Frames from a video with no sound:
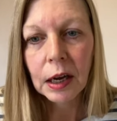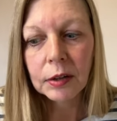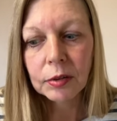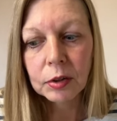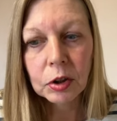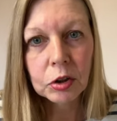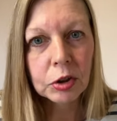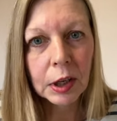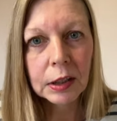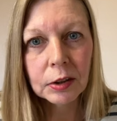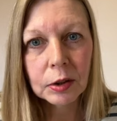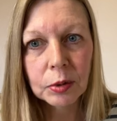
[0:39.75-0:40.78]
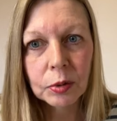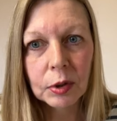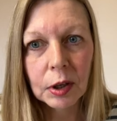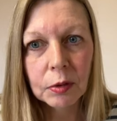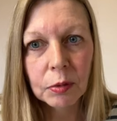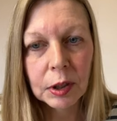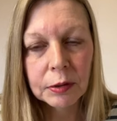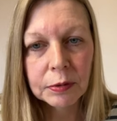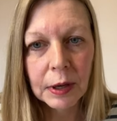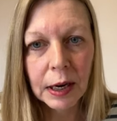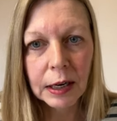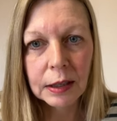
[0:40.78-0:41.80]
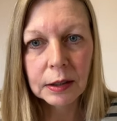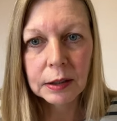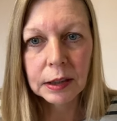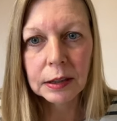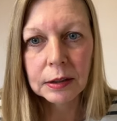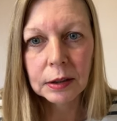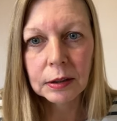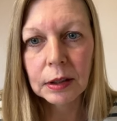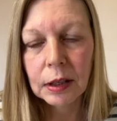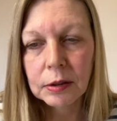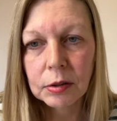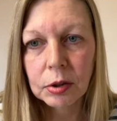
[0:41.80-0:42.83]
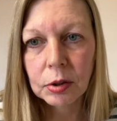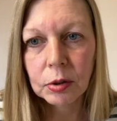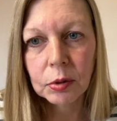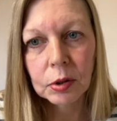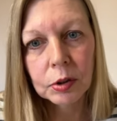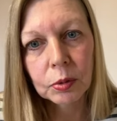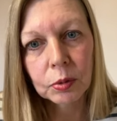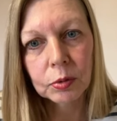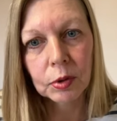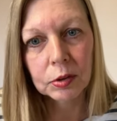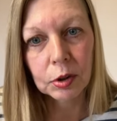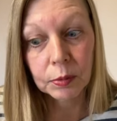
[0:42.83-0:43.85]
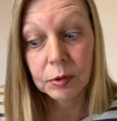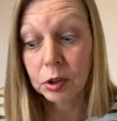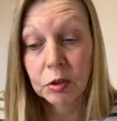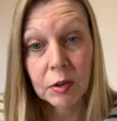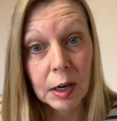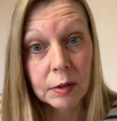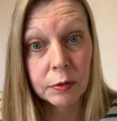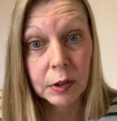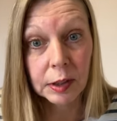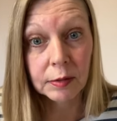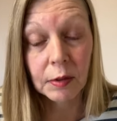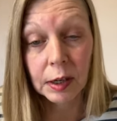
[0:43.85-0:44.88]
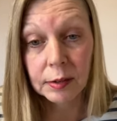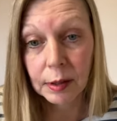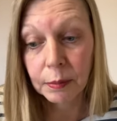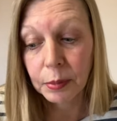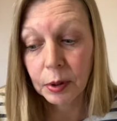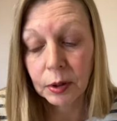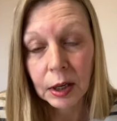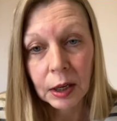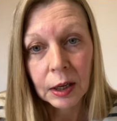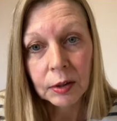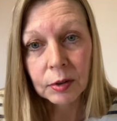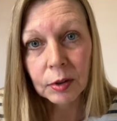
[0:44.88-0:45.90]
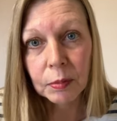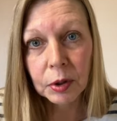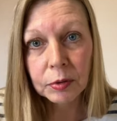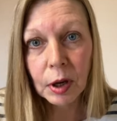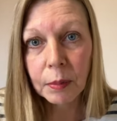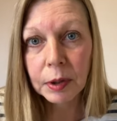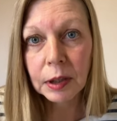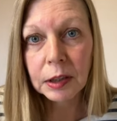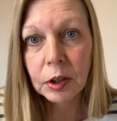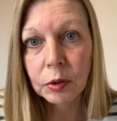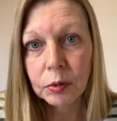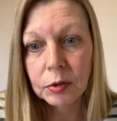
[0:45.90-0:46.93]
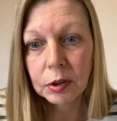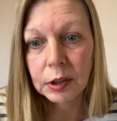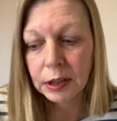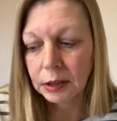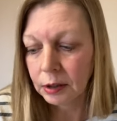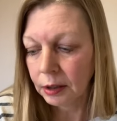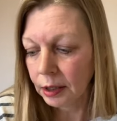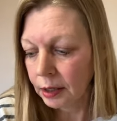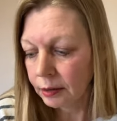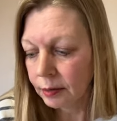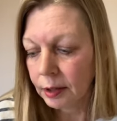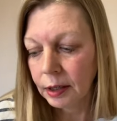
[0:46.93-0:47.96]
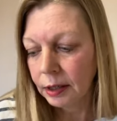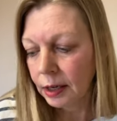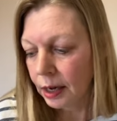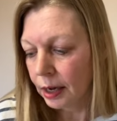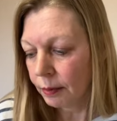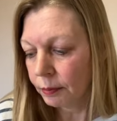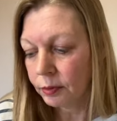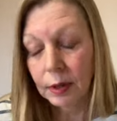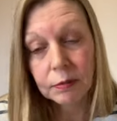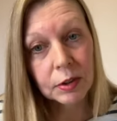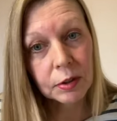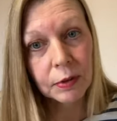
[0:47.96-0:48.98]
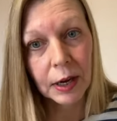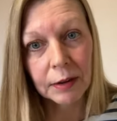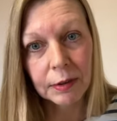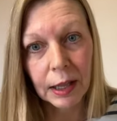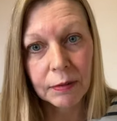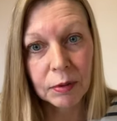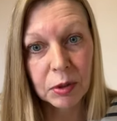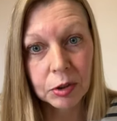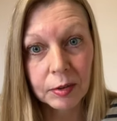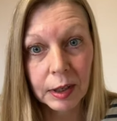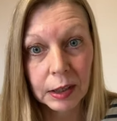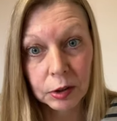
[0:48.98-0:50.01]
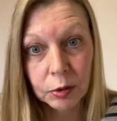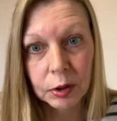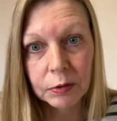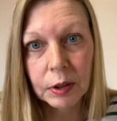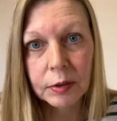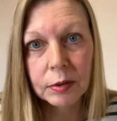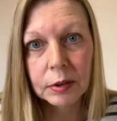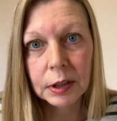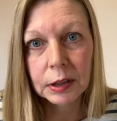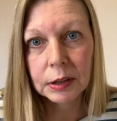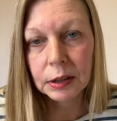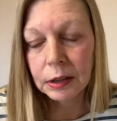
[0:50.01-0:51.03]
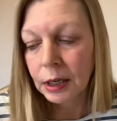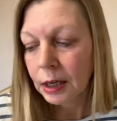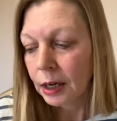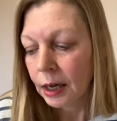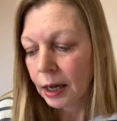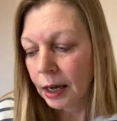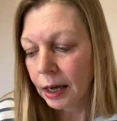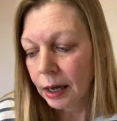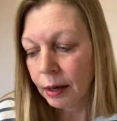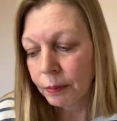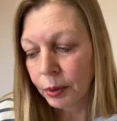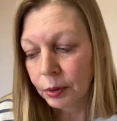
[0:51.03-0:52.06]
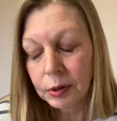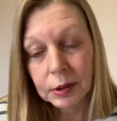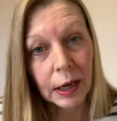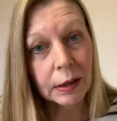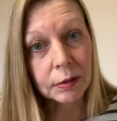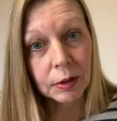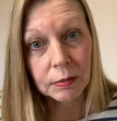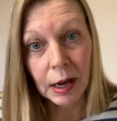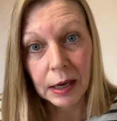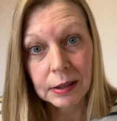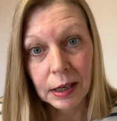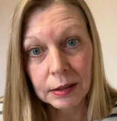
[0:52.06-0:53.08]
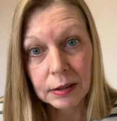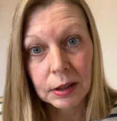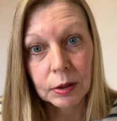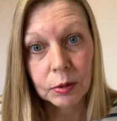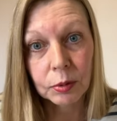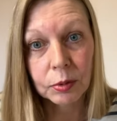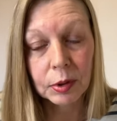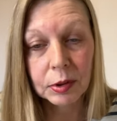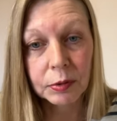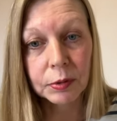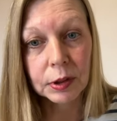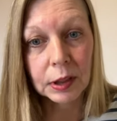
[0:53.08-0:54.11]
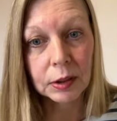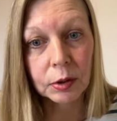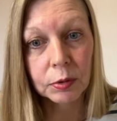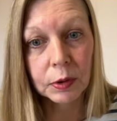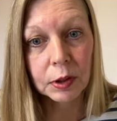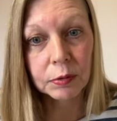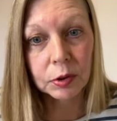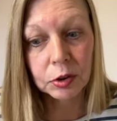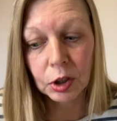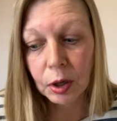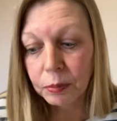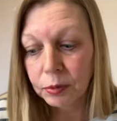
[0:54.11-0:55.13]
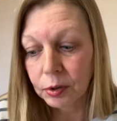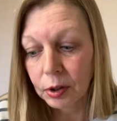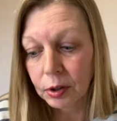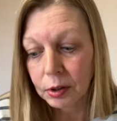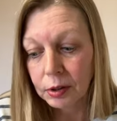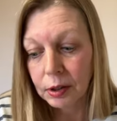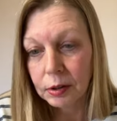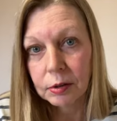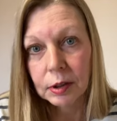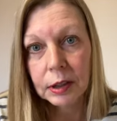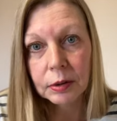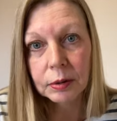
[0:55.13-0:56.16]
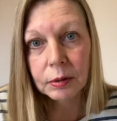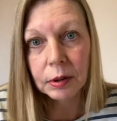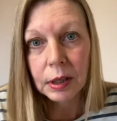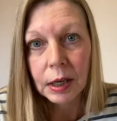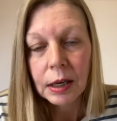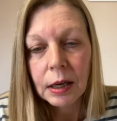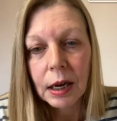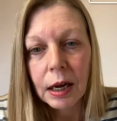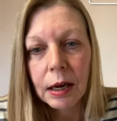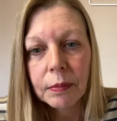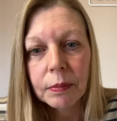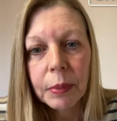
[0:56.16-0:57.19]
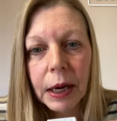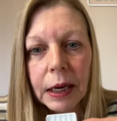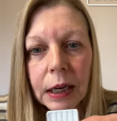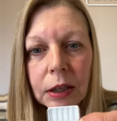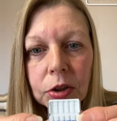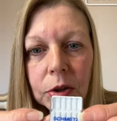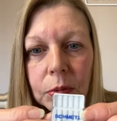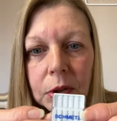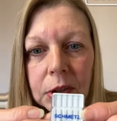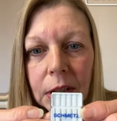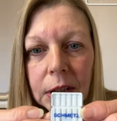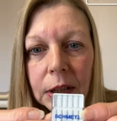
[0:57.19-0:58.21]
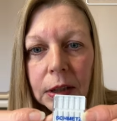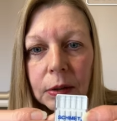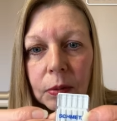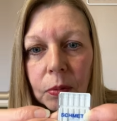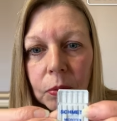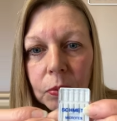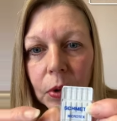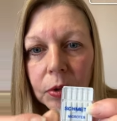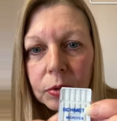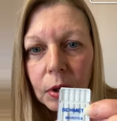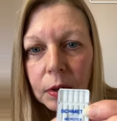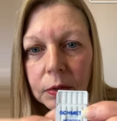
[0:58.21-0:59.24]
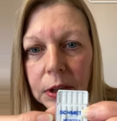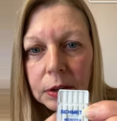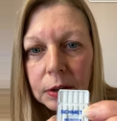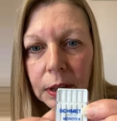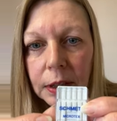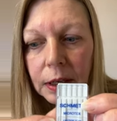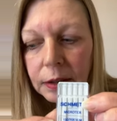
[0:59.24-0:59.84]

So don't try and use a really fine needle to use top stitch thread, for example. So the most commonly used needle is the 7511, which is like a universal needle. But yeah, I tend to use different needles for different jobs. So your little package will tell you what sort of needle it